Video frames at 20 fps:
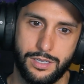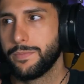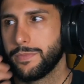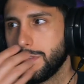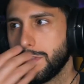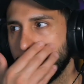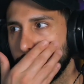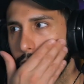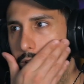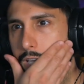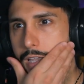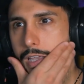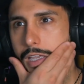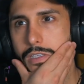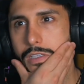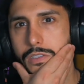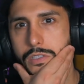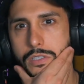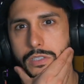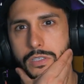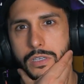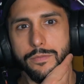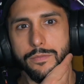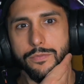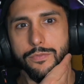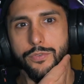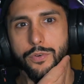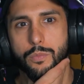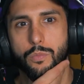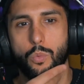The thing is,
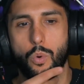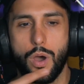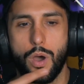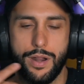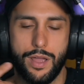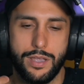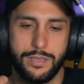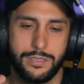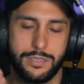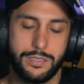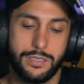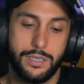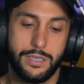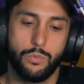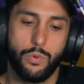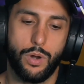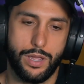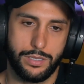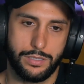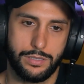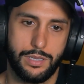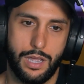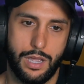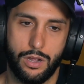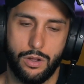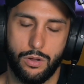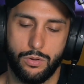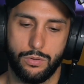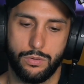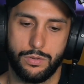from what I see right
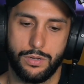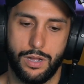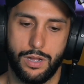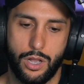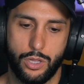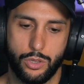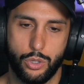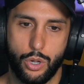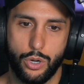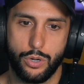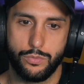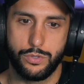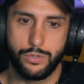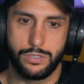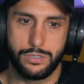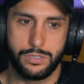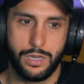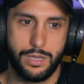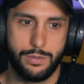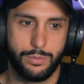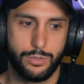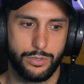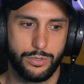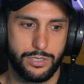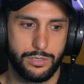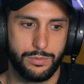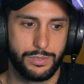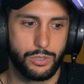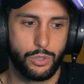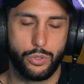now, a lot of these labels,
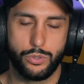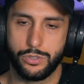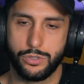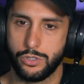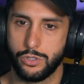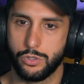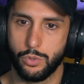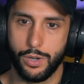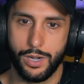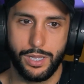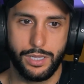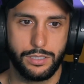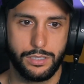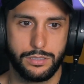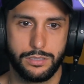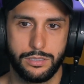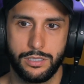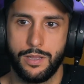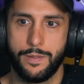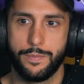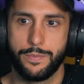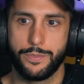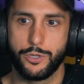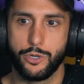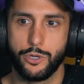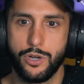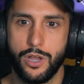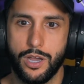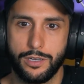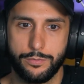even though they're great, they're
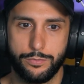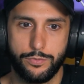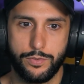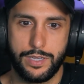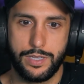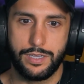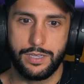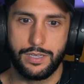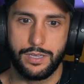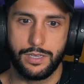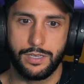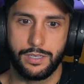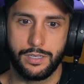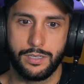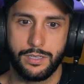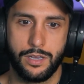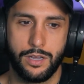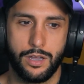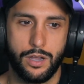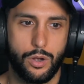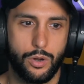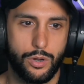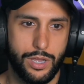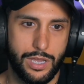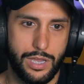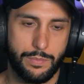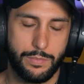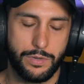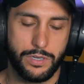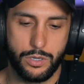not thinking, okay,
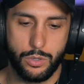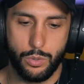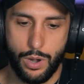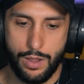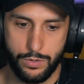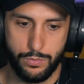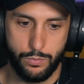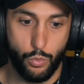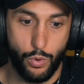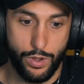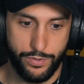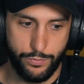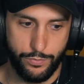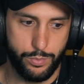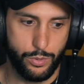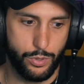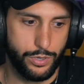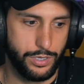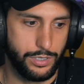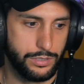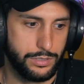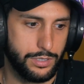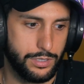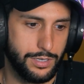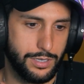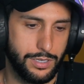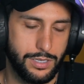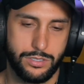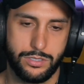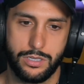I'm going to grab Wavepoint and
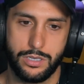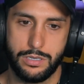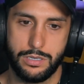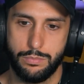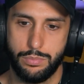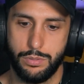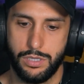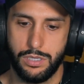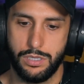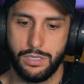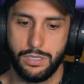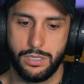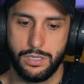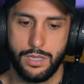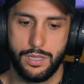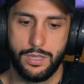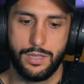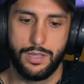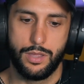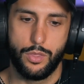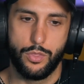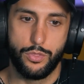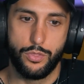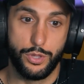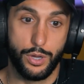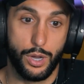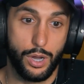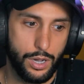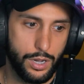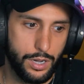he's going to be
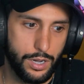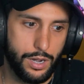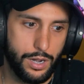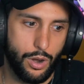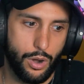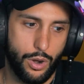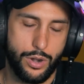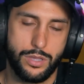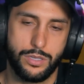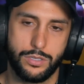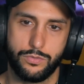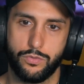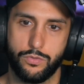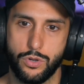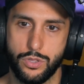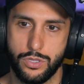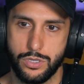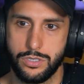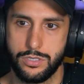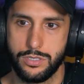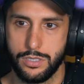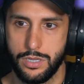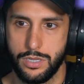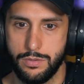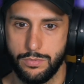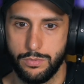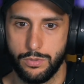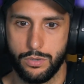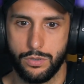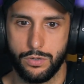the artist for this
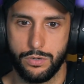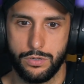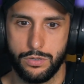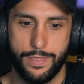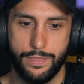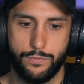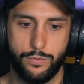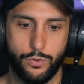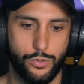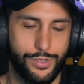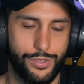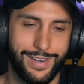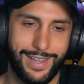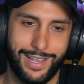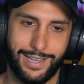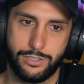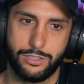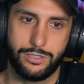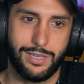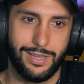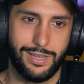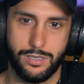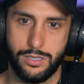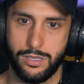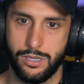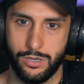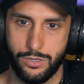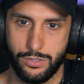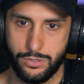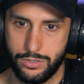label for the next 10
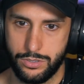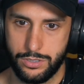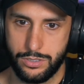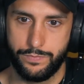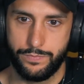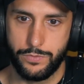years.